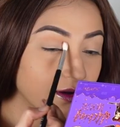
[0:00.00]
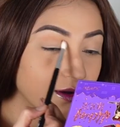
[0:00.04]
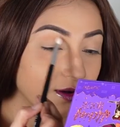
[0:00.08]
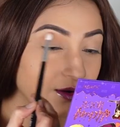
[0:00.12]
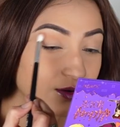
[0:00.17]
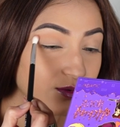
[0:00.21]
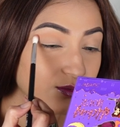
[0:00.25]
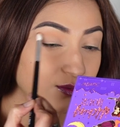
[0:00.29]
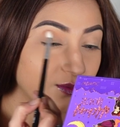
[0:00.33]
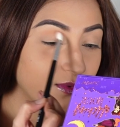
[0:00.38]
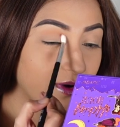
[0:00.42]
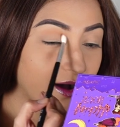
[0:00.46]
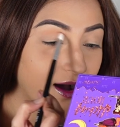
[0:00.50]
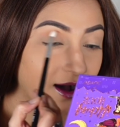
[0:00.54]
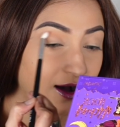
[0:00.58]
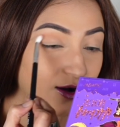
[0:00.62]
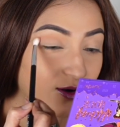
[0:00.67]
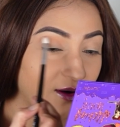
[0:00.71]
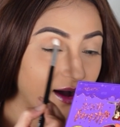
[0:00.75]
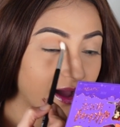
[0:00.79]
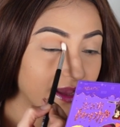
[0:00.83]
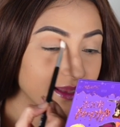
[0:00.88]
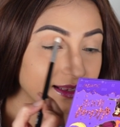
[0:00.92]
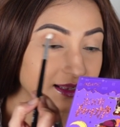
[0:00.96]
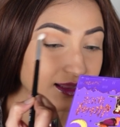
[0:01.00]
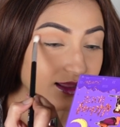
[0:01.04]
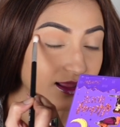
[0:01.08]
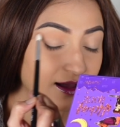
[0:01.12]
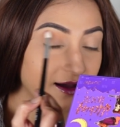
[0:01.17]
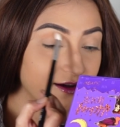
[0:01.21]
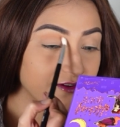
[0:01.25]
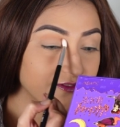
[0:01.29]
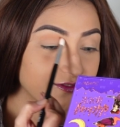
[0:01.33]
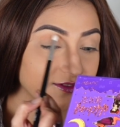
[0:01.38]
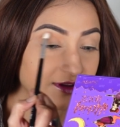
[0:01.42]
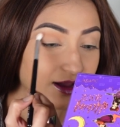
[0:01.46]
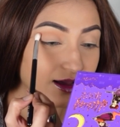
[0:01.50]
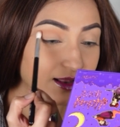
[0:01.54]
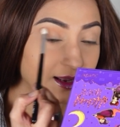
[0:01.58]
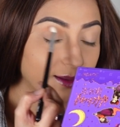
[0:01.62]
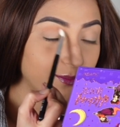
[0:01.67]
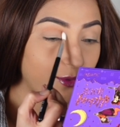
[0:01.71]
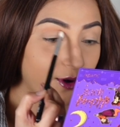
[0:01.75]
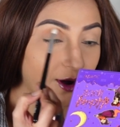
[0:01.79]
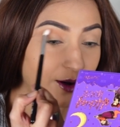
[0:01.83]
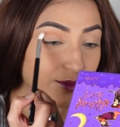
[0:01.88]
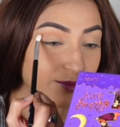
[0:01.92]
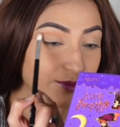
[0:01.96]
Oh wow, I love
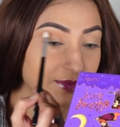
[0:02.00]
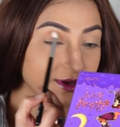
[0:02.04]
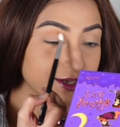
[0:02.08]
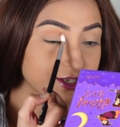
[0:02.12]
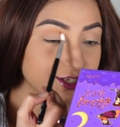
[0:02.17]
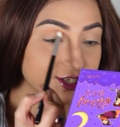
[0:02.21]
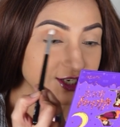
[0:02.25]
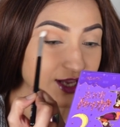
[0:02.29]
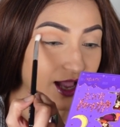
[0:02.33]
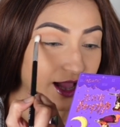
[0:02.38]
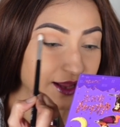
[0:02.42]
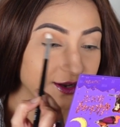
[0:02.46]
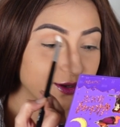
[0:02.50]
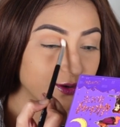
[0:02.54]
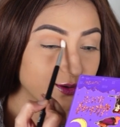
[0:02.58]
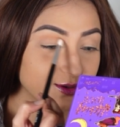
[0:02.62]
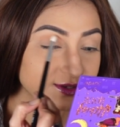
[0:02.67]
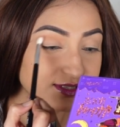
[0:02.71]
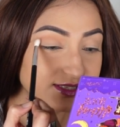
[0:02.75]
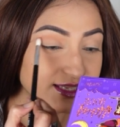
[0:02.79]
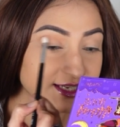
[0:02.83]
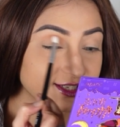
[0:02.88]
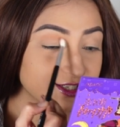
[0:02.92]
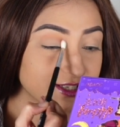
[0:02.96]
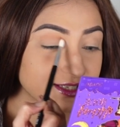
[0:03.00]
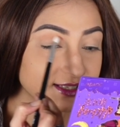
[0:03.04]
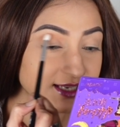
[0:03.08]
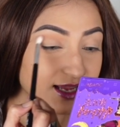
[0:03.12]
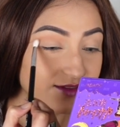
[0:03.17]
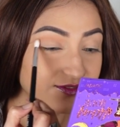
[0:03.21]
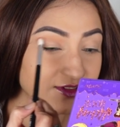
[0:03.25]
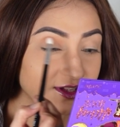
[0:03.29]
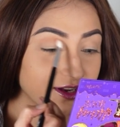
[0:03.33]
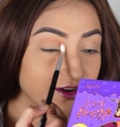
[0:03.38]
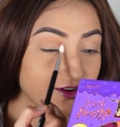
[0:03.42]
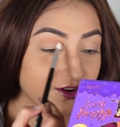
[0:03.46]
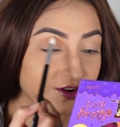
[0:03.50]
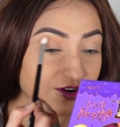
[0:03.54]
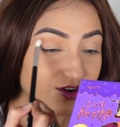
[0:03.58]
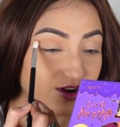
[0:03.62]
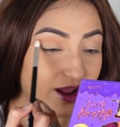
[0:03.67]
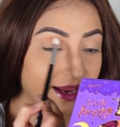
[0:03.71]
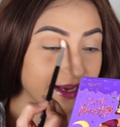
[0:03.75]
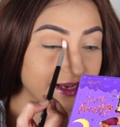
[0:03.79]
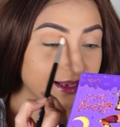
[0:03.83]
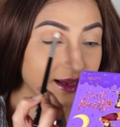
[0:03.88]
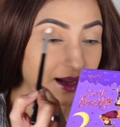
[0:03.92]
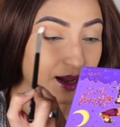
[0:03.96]
Colourpop shadows. They just have the
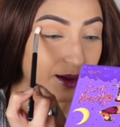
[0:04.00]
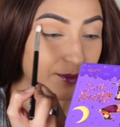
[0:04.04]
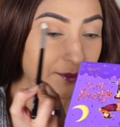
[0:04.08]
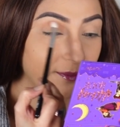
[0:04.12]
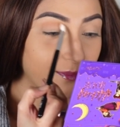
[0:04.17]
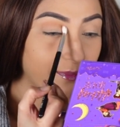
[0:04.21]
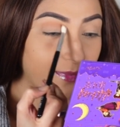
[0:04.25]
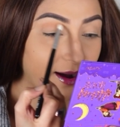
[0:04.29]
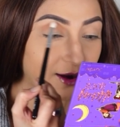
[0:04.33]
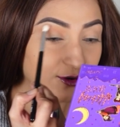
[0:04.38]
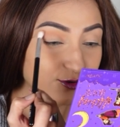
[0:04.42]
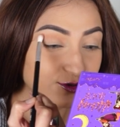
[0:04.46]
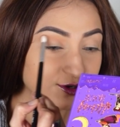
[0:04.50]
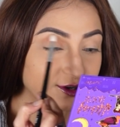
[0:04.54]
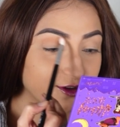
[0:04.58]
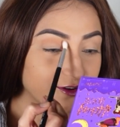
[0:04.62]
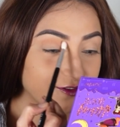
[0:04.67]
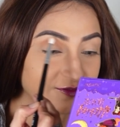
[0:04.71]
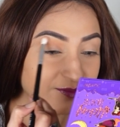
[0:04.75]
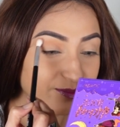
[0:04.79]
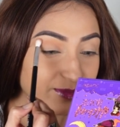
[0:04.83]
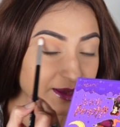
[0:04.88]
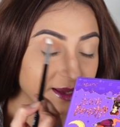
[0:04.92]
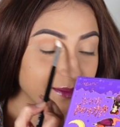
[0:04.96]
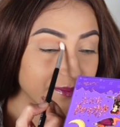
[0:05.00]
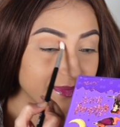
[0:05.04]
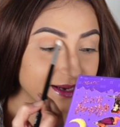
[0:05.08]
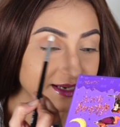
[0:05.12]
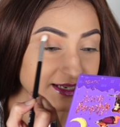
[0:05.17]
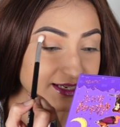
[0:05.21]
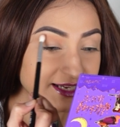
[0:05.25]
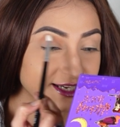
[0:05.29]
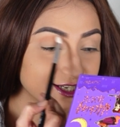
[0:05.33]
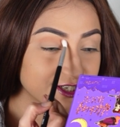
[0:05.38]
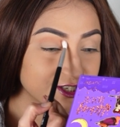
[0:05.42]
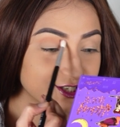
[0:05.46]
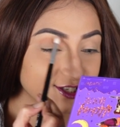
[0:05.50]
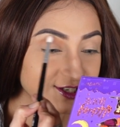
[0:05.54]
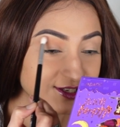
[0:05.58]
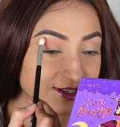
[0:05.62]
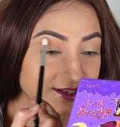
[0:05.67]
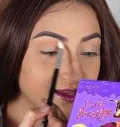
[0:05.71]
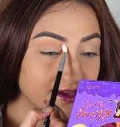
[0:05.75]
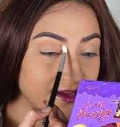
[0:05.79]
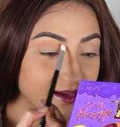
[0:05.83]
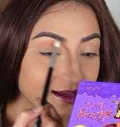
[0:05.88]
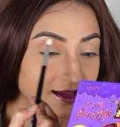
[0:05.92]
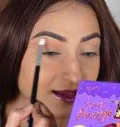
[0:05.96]
right amount of
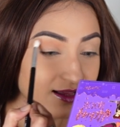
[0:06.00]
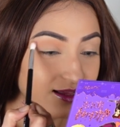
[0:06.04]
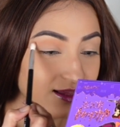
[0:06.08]
pigmentation.